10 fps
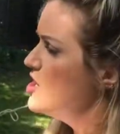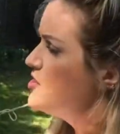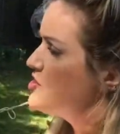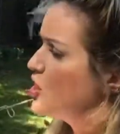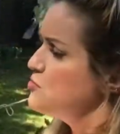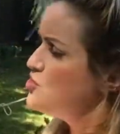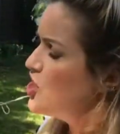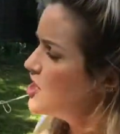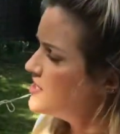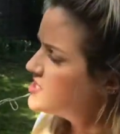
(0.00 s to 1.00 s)
So
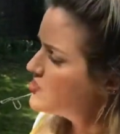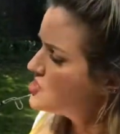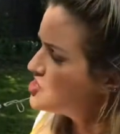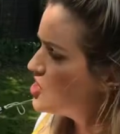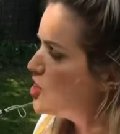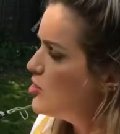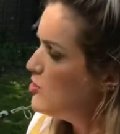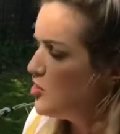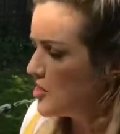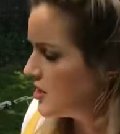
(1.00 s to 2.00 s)
journey to the zoo,
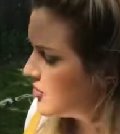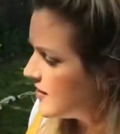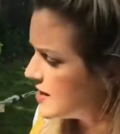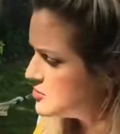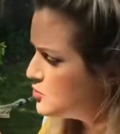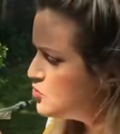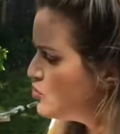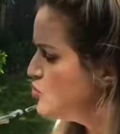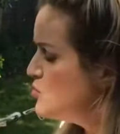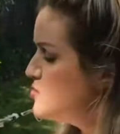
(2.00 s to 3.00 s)
looking at the
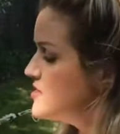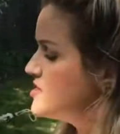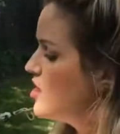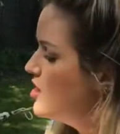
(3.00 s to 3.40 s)
animals,